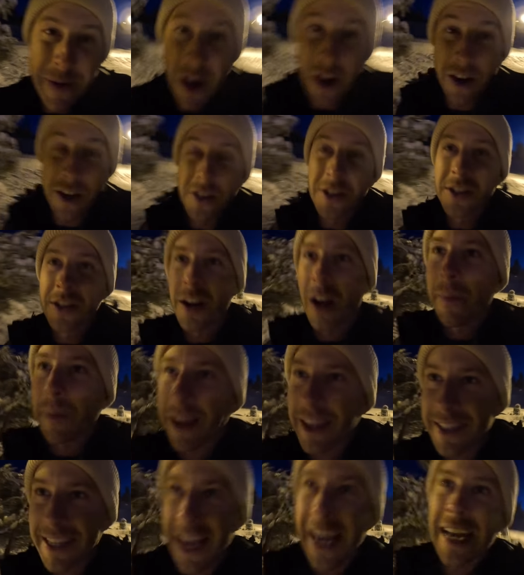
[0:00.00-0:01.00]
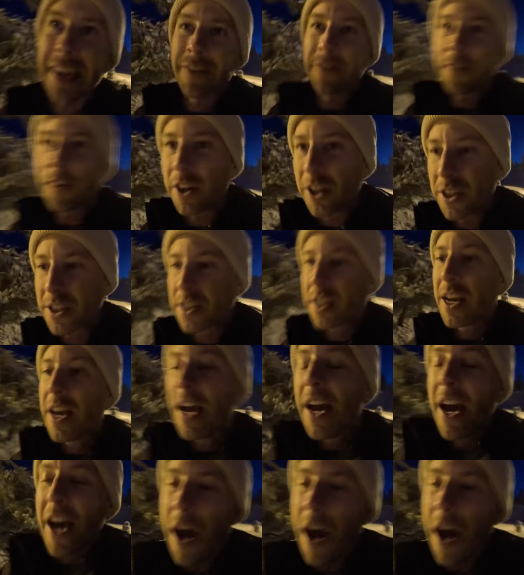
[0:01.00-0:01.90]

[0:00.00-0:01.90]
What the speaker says: be on our stomachs head first.